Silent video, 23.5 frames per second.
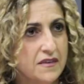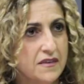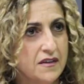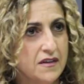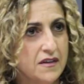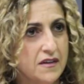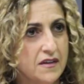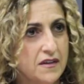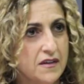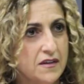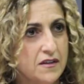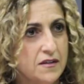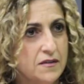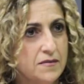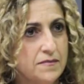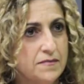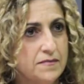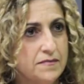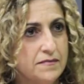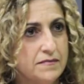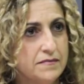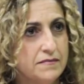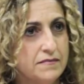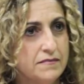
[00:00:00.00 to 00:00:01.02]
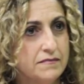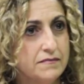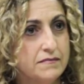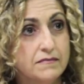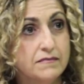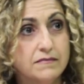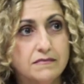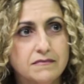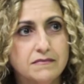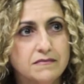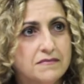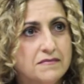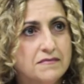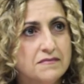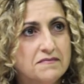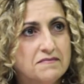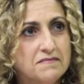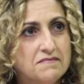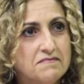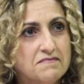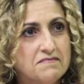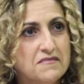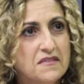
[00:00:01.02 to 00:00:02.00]
who gets rich?
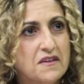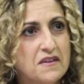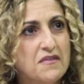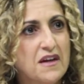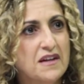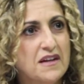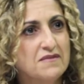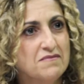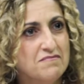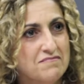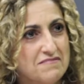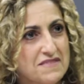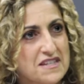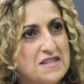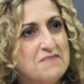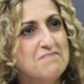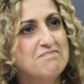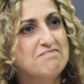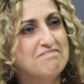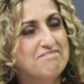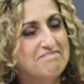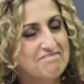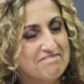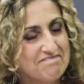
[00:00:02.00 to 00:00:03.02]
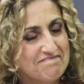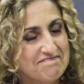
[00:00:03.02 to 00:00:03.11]
The assessment companies.